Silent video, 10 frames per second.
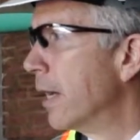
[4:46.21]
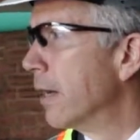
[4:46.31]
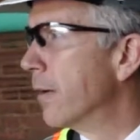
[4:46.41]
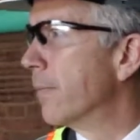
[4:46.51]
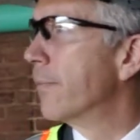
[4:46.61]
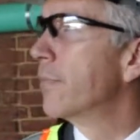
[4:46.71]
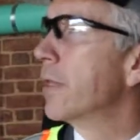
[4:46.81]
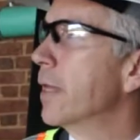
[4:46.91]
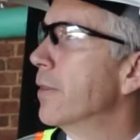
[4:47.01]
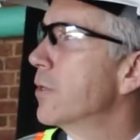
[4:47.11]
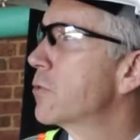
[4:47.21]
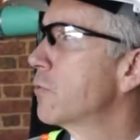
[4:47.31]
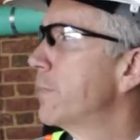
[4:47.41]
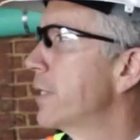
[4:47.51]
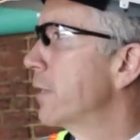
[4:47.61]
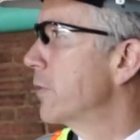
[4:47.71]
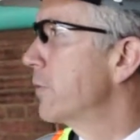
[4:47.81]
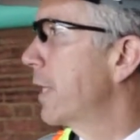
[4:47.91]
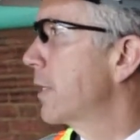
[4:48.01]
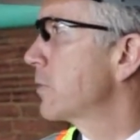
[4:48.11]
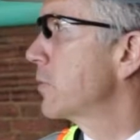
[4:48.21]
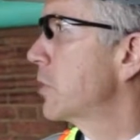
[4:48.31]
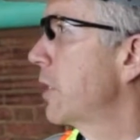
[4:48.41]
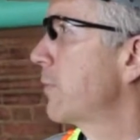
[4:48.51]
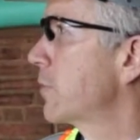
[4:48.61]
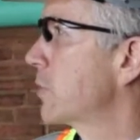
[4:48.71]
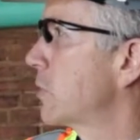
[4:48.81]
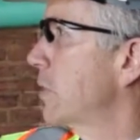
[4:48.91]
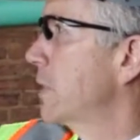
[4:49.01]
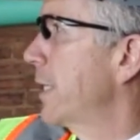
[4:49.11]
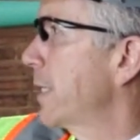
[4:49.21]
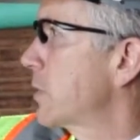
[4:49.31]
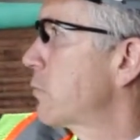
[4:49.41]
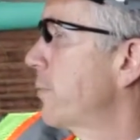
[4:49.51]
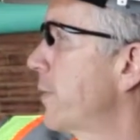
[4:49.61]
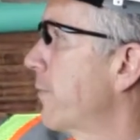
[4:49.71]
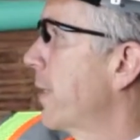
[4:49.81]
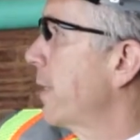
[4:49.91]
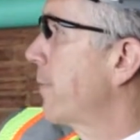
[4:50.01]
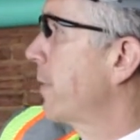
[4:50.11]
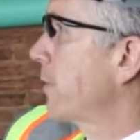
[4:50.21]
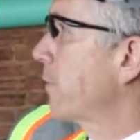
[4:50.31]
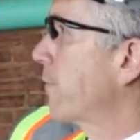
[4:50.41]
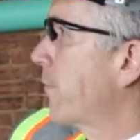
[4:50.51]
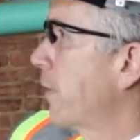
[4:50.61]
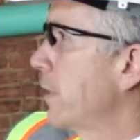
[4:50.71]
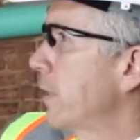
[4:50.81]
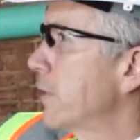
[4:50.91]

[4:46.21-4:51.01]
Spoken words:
And this will be our new council chambers. The dais will be right up here at the front.